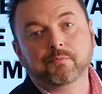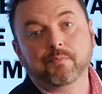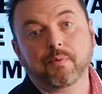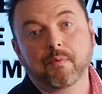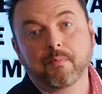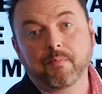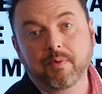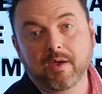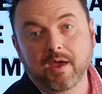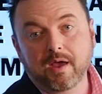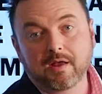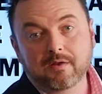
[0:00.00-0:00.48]

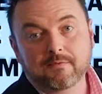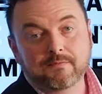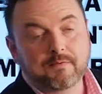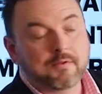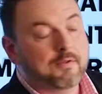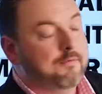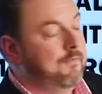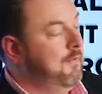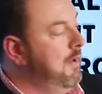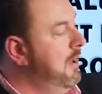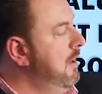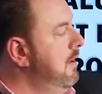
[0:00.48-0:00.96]
prepared for
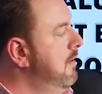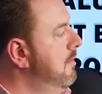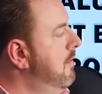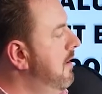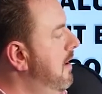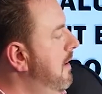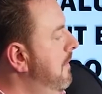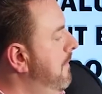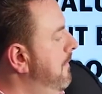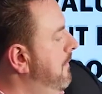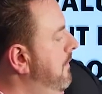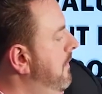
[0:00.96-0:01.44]
the valuer.
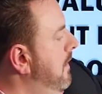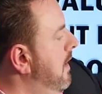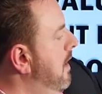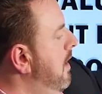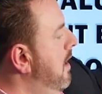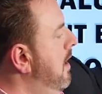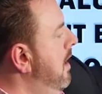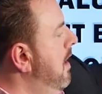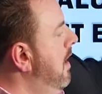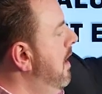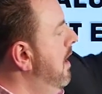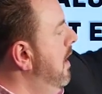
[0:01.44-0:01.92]

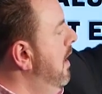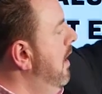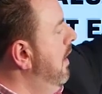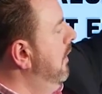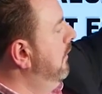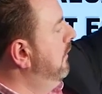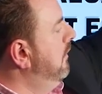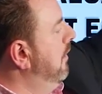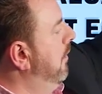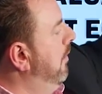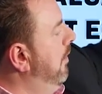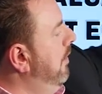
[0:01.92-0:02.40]

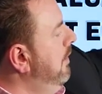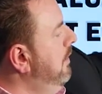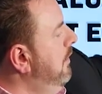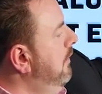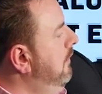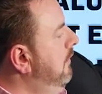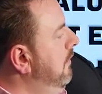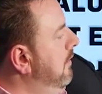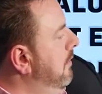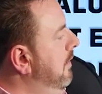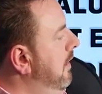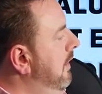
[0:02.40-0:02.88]
So what you
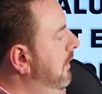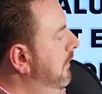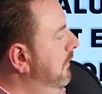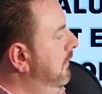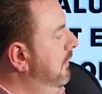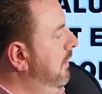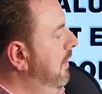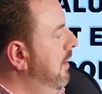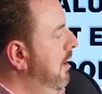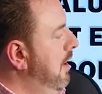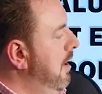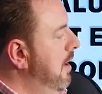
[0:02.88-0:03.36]
do
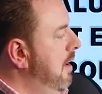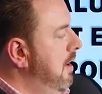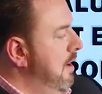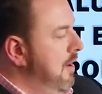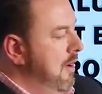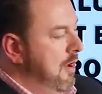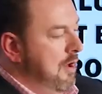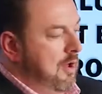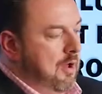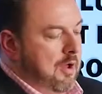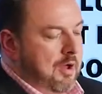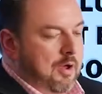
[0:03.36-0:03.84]
is,
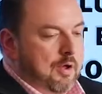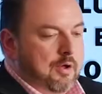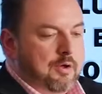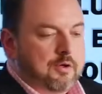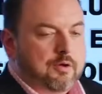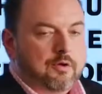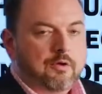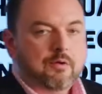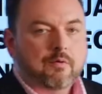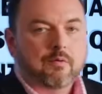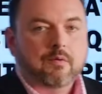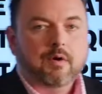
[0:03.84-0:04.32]

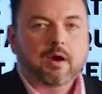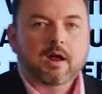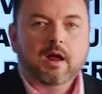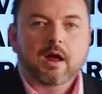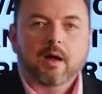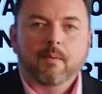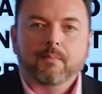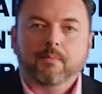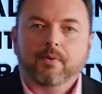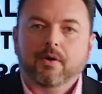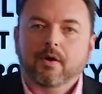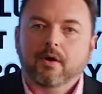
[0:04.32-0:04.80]
You ring
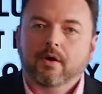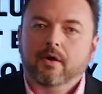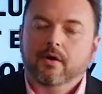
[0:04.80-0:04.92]
up